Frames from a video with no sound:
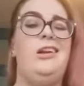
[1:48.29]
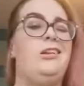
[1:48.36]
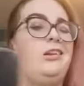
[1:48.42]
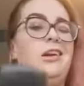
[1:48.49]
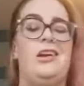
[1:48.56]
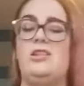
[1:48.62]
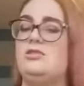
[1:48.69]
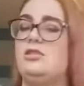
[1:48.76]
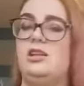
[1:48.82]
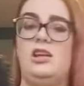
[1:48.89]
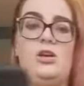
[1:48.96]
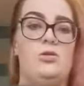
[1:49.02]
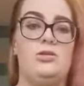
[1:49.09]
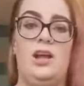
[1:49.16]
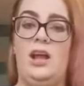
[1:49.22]
your hair is going to get
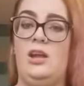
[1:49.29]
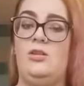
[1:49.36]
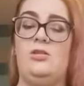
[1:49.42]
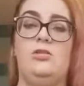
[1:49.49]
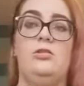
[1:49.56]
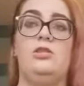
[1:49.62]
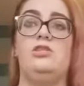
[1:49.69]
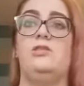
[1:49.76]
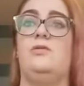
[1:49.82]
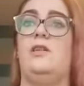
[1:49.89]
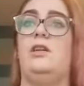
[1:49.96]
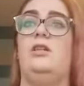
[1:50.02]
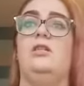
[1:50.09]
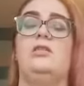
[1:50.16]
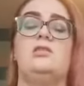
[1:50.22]
all tangled around your
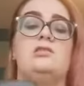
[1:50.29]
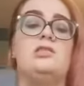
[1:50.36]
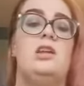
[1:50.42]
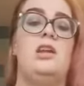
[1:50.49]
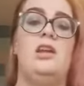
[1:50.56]
fingers,